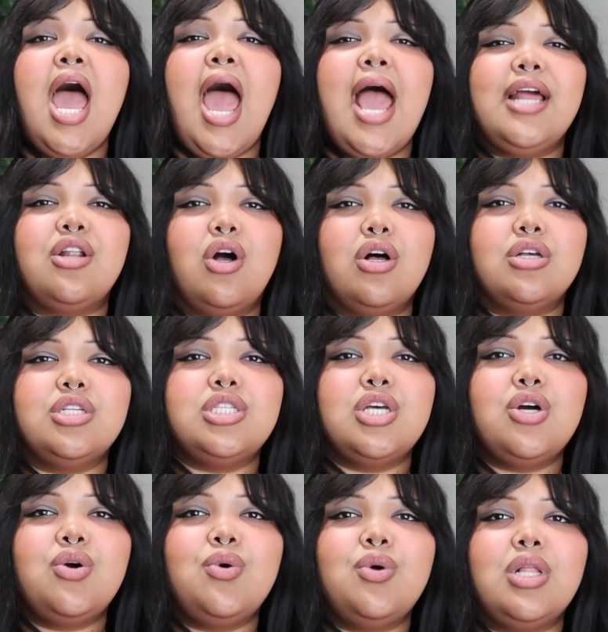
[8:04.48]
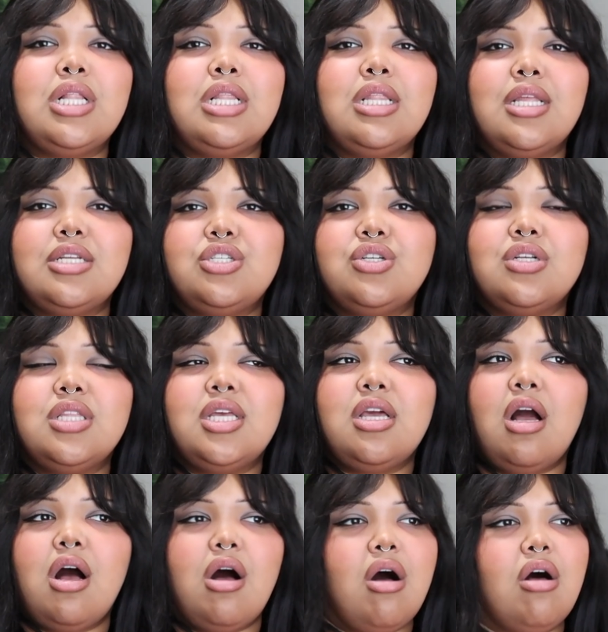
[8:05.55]
And also
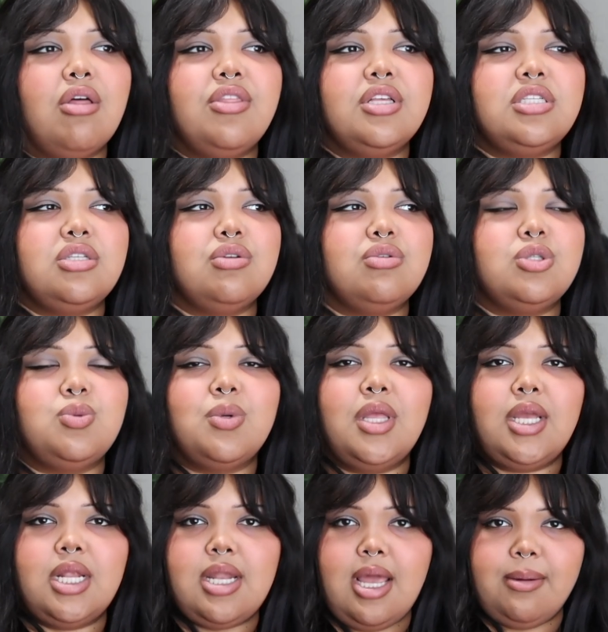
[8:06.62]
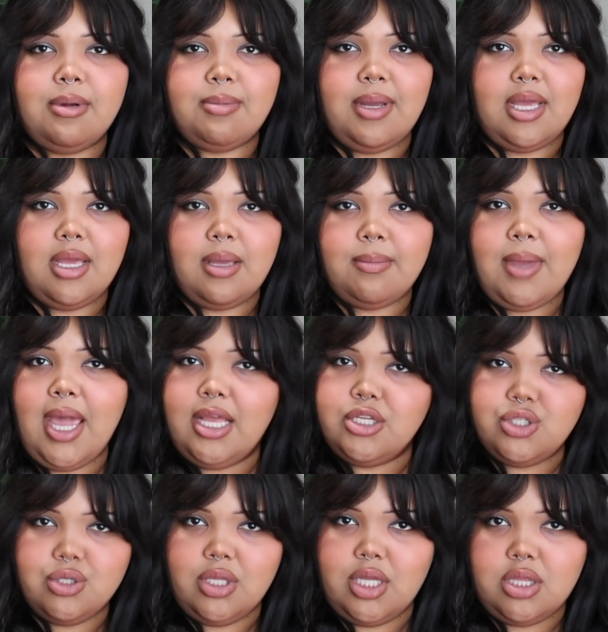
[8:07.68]
literally all the students were like enamored by him, and
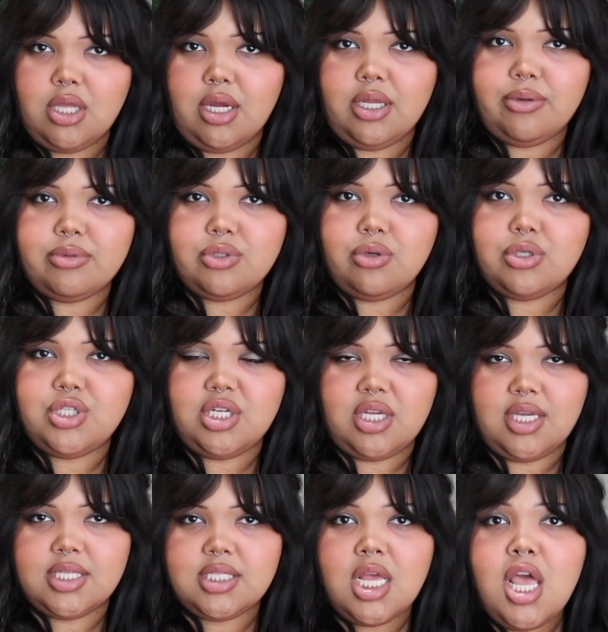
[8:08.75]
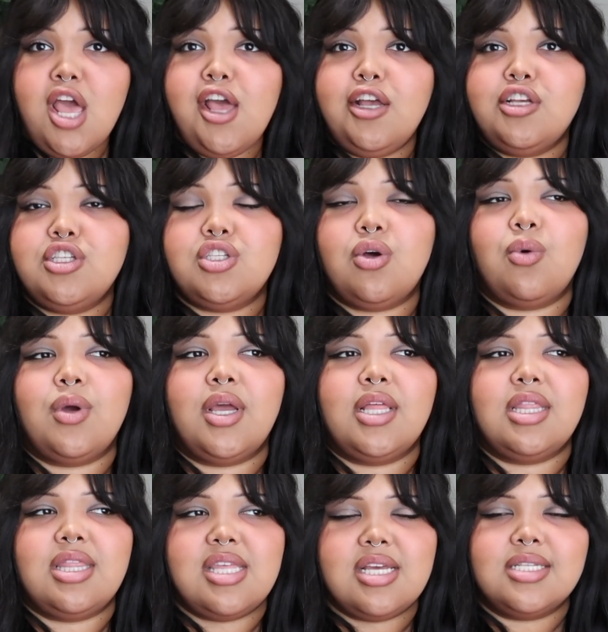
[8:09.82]
Julian thought he was gorgeous. So
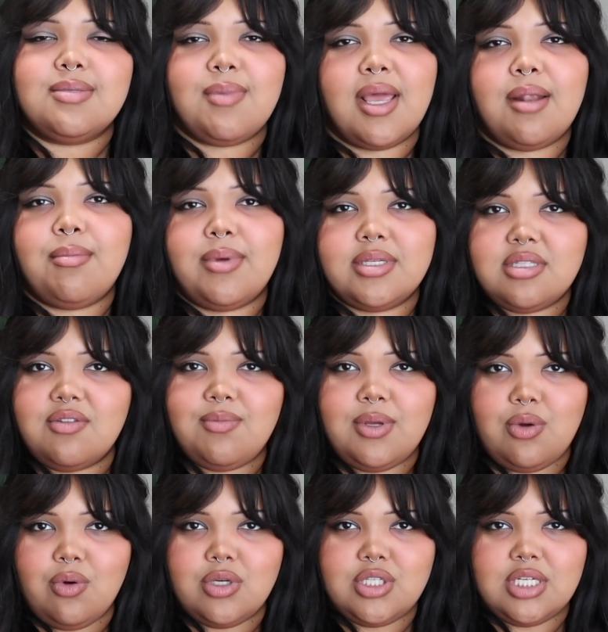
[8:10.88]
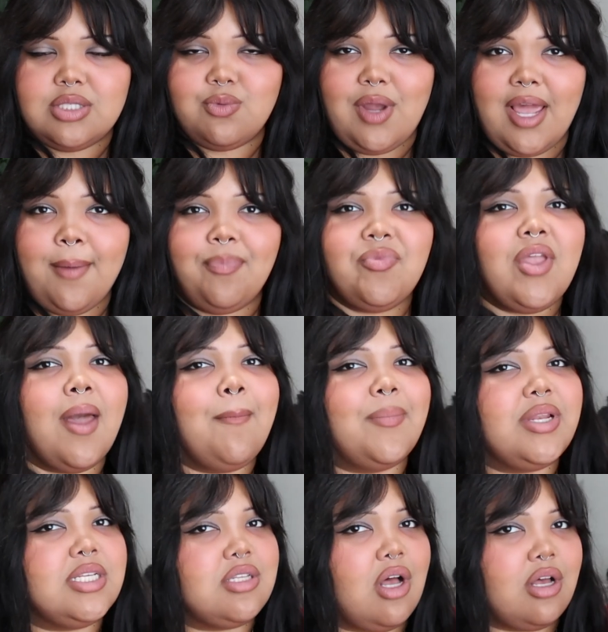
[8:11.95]
this man must be gorgeous, right?
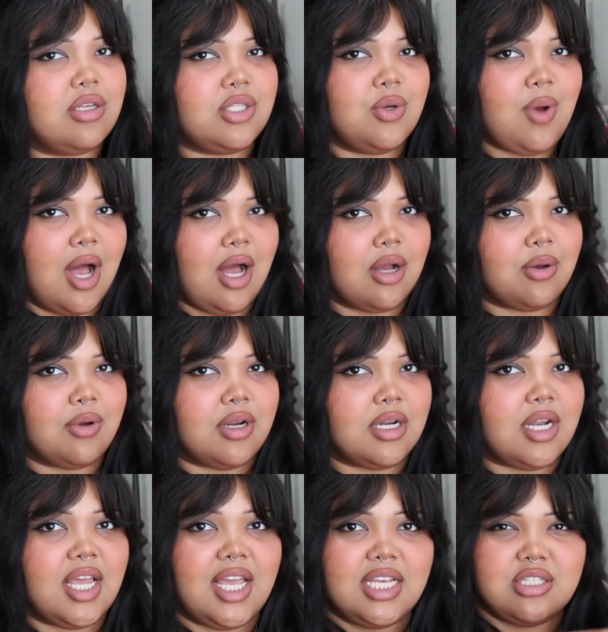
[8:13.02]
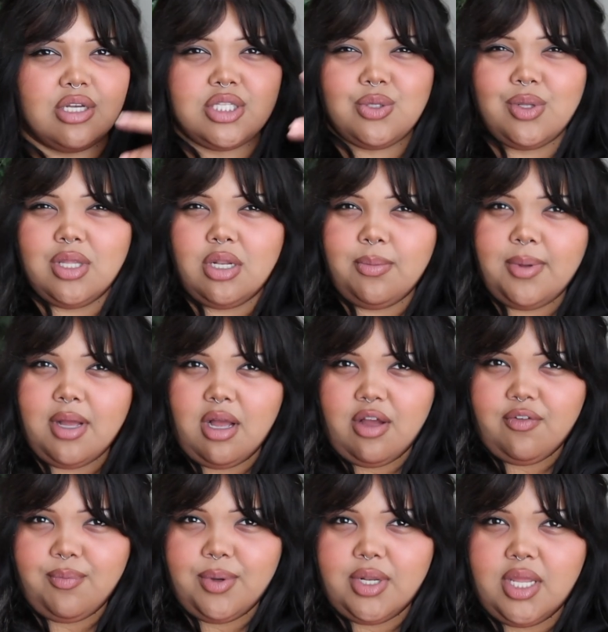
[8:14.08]
But he's also awkward, he's also a little bit
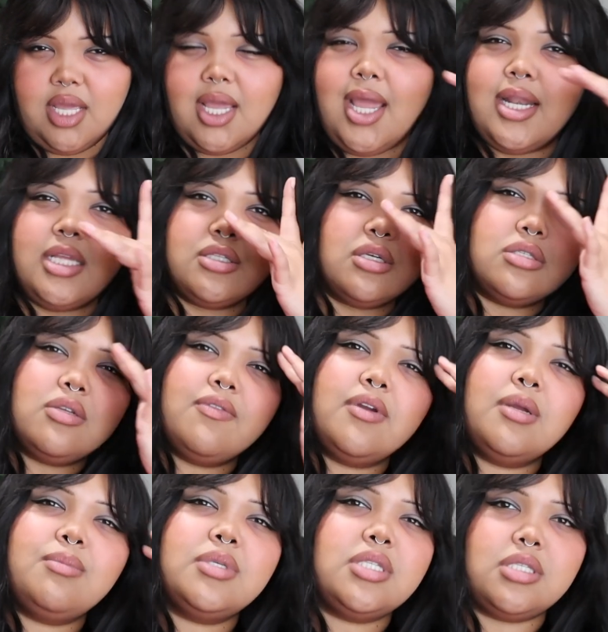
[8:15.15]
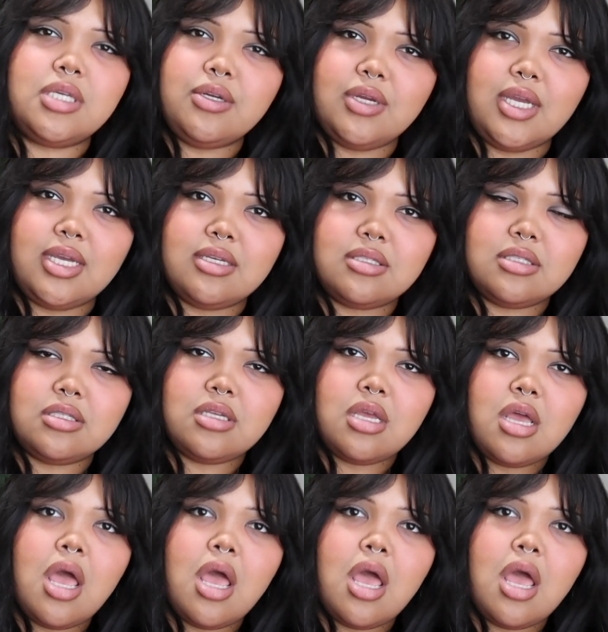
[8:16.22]
off-putting, and he's also very mysterious.